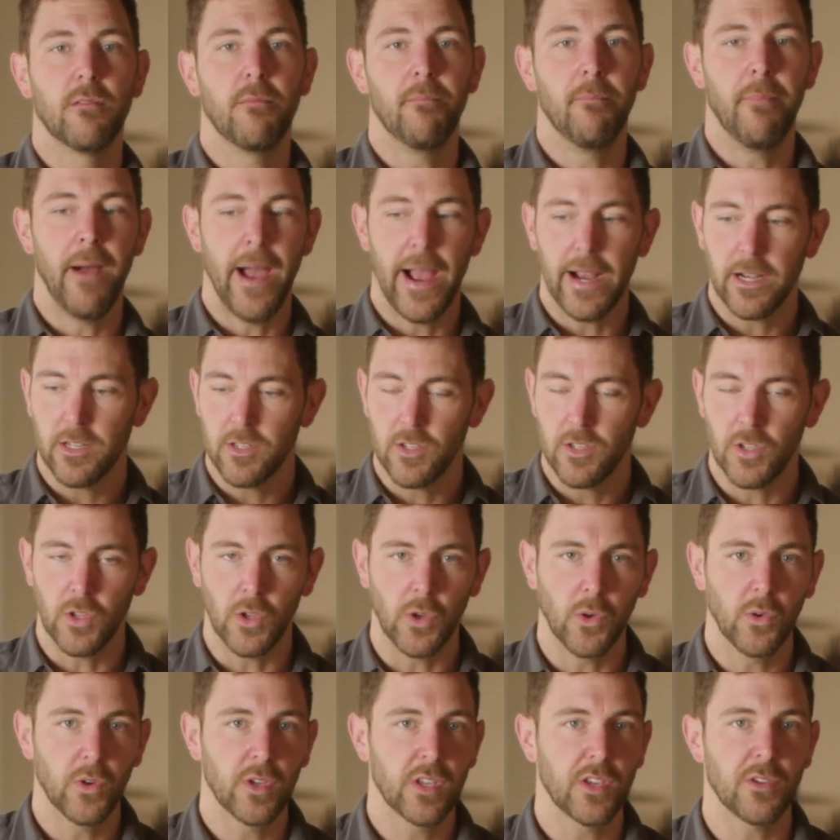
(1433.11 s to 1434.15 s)
Back
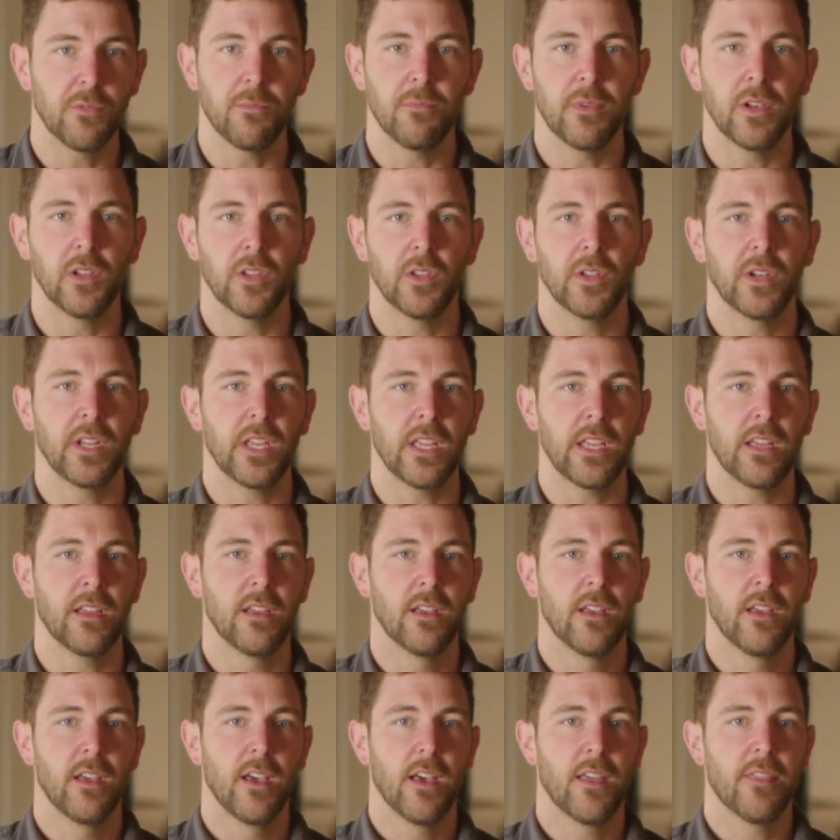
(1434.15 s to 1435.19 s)
to humility,
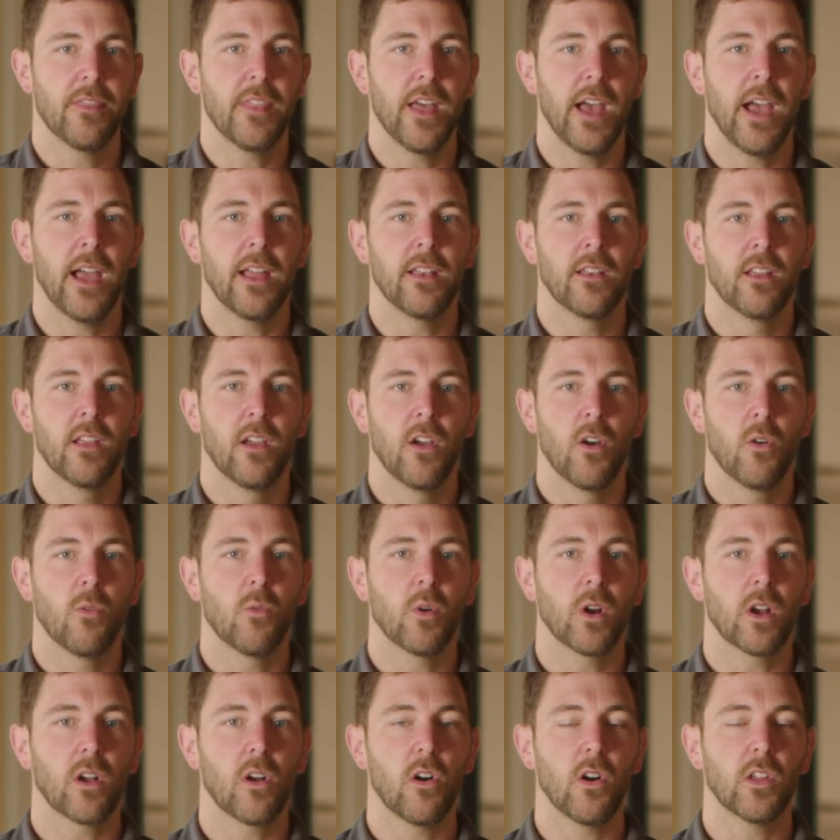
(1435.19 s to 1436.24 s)
that
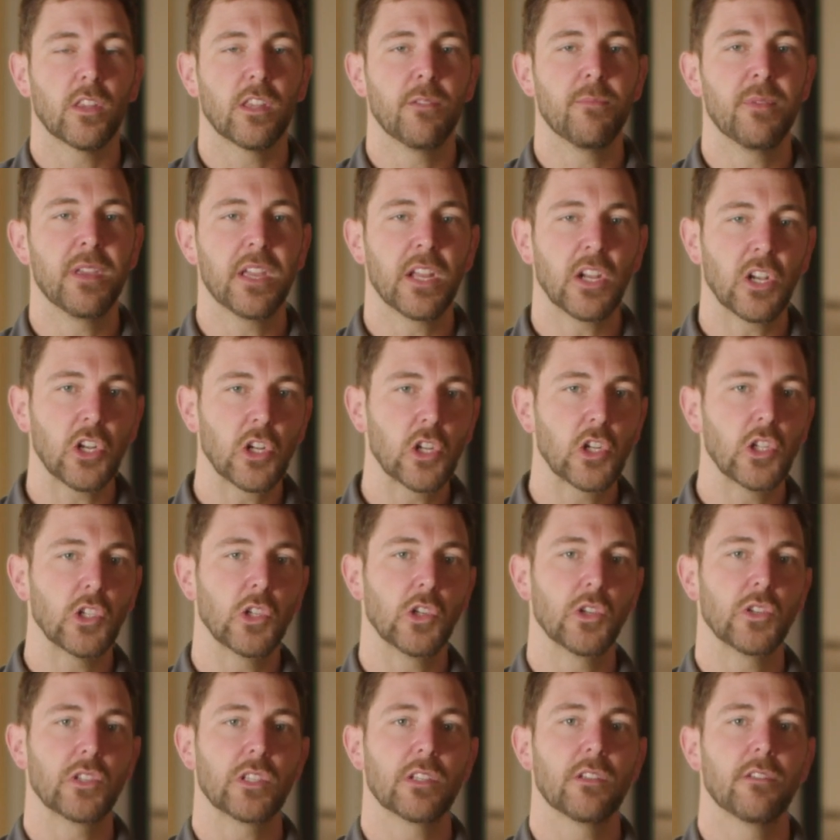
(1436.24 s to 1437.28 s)
we're called to be
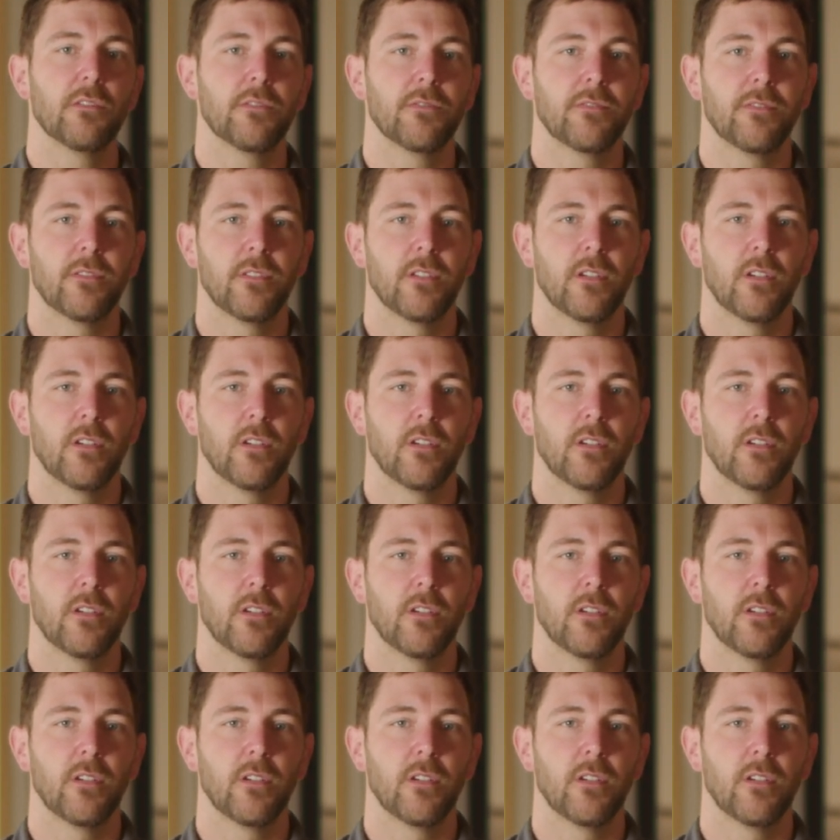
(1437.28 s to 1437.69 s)
inclusive.